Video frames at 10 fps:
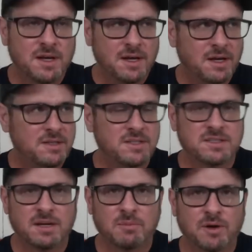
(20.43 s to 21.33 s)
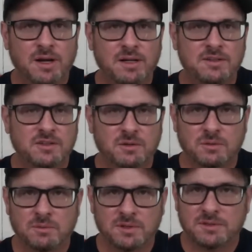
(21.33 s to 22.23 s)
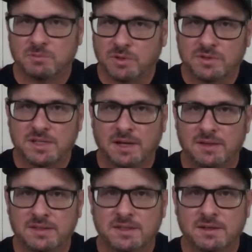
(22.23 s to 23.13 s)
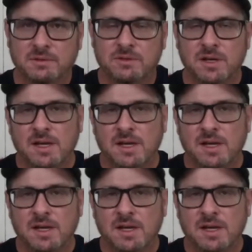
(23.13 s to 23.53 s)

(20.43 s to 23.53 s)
Uh, just upgraded, so this, we'll see how this goes.